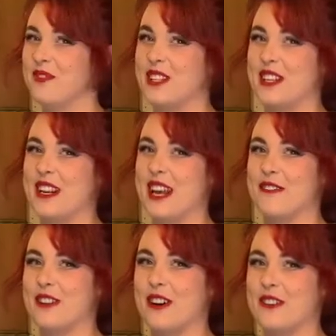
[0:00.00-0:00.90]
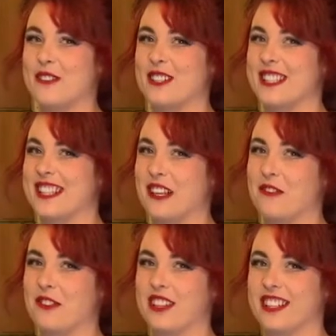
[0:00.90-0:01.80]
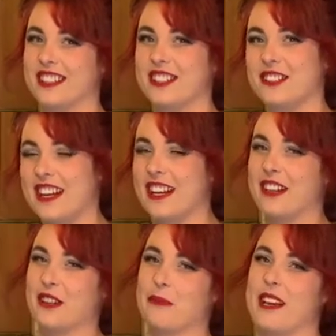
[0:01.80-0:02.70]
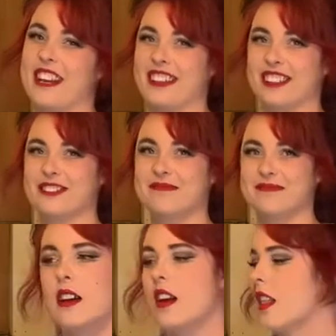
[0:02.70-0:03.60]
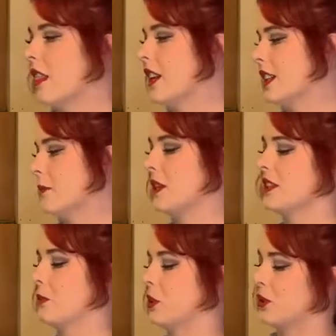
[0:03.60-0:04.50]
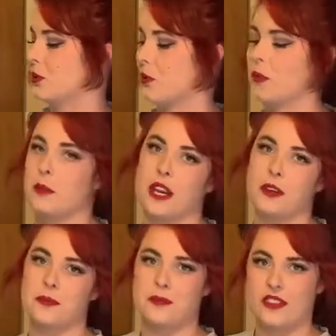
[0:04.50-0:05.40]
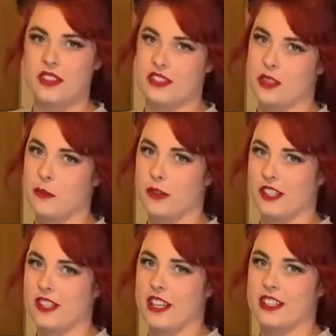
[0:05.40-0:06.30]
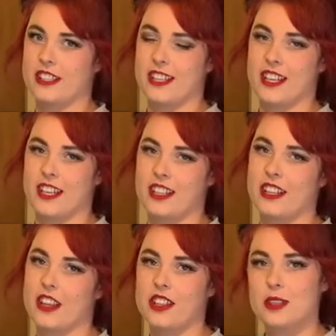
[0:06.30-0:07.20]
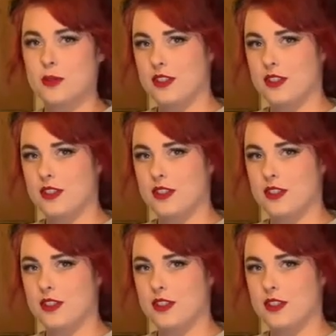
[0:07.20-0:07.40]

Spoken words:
didn't have to alter a single thing, straight out of the packet. The next piece I want to talk about is the bodice section here. Now this was